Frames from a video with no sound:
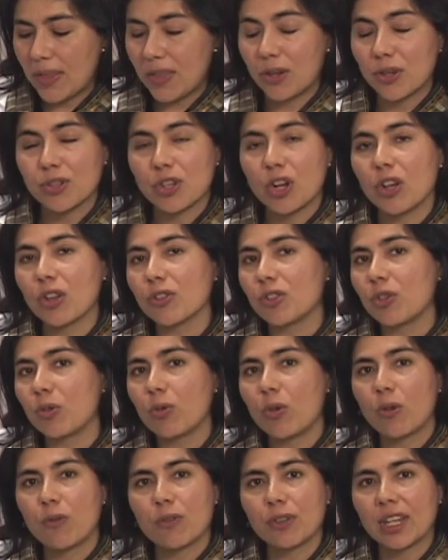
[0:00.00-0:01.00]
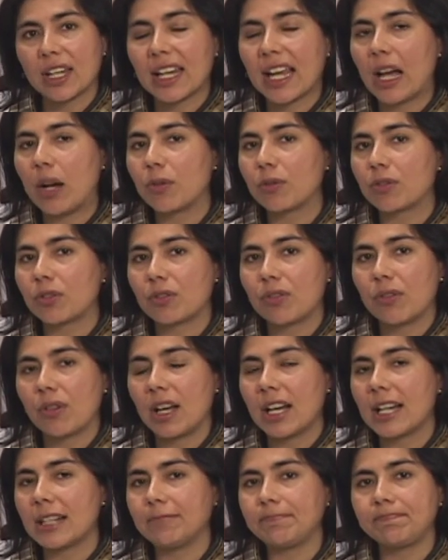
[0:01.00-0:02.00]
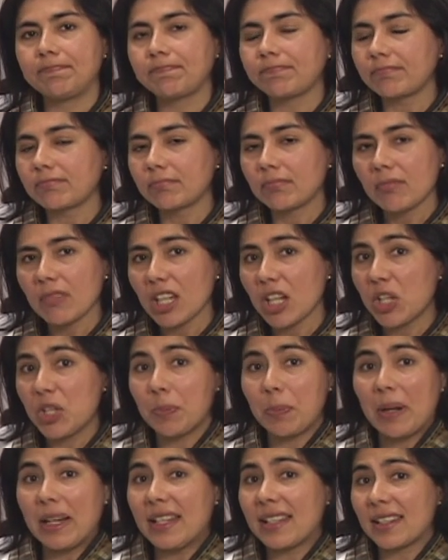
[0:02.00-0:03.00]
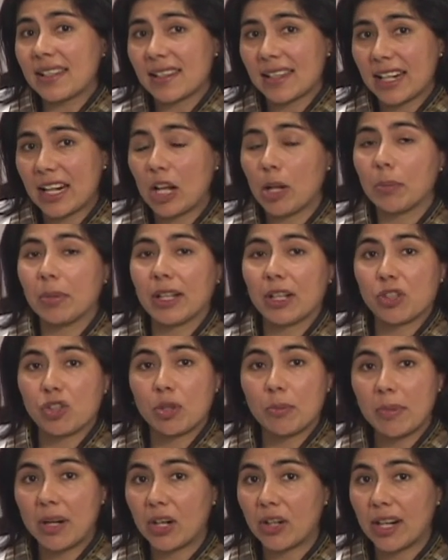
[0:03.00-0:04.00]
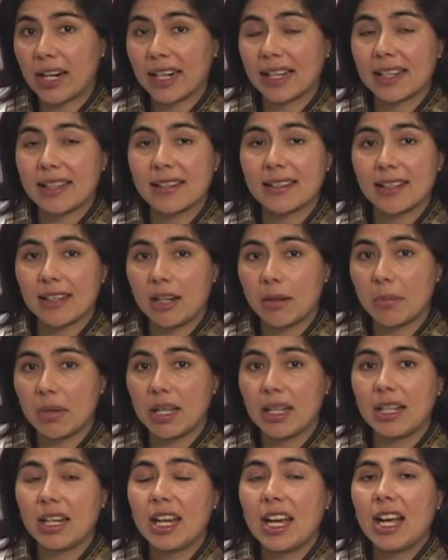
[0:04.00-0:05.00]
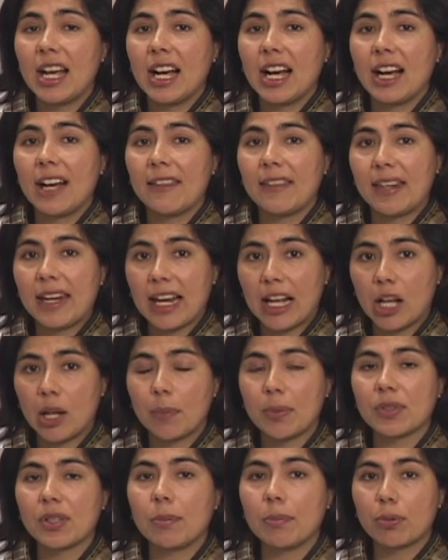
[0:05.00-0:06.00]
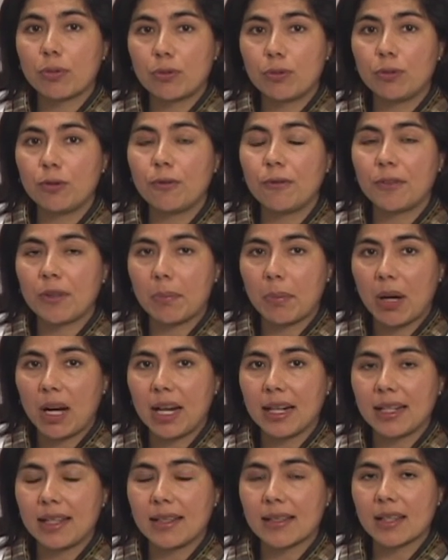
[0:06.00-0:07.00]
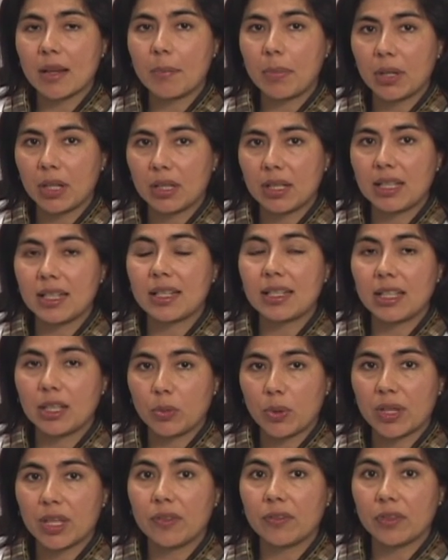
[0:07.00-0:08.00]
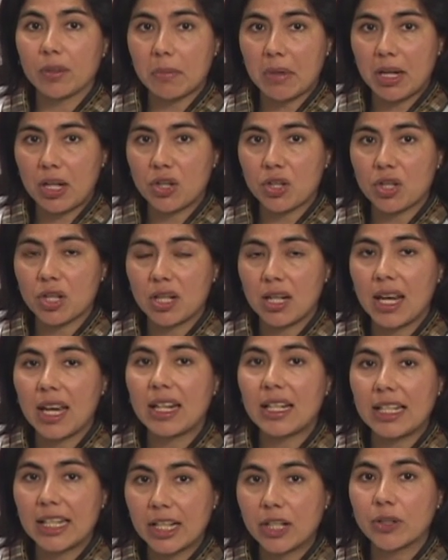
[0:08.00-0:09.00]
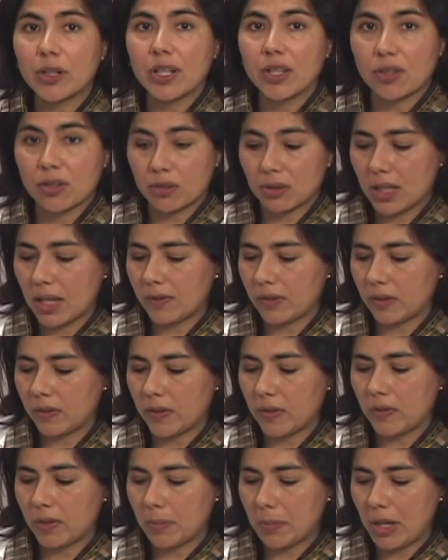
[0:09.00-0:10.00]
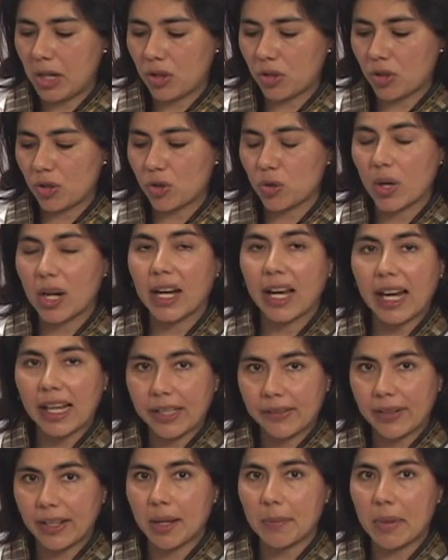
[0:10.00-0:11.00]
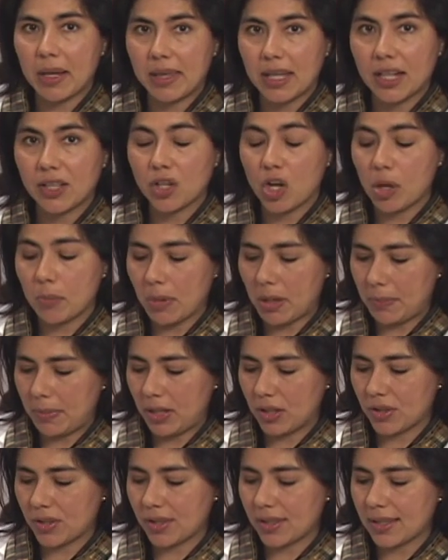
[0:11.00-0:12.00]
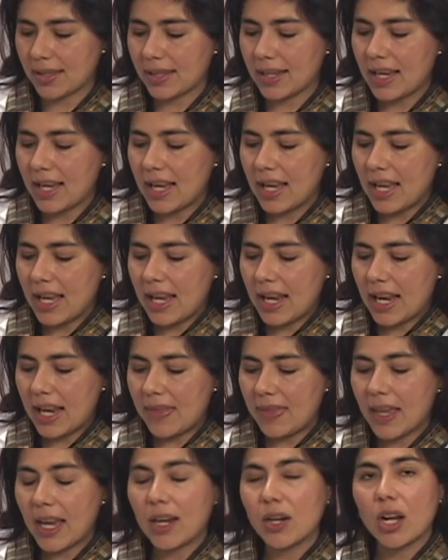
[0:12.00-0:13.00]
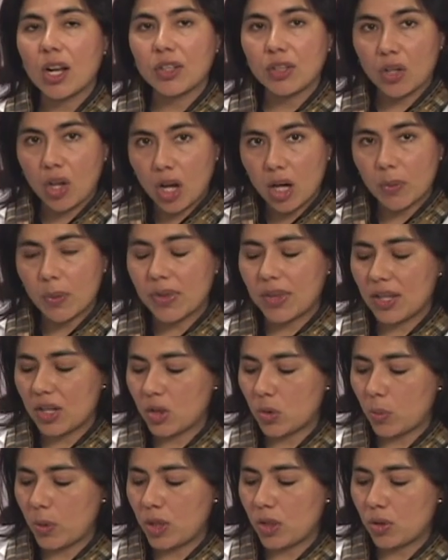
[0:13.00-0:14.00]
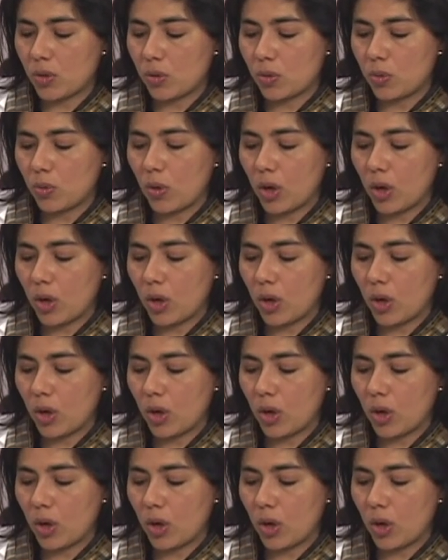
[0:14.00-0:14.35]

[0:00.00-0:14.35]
there's also over-the-counter spices that help, like turmeric and cinnamon, that helps improve the body's ability to deal with inflammation and decrease their level of inflammation. So I highly recommend that to all my patients. And then along with this, we do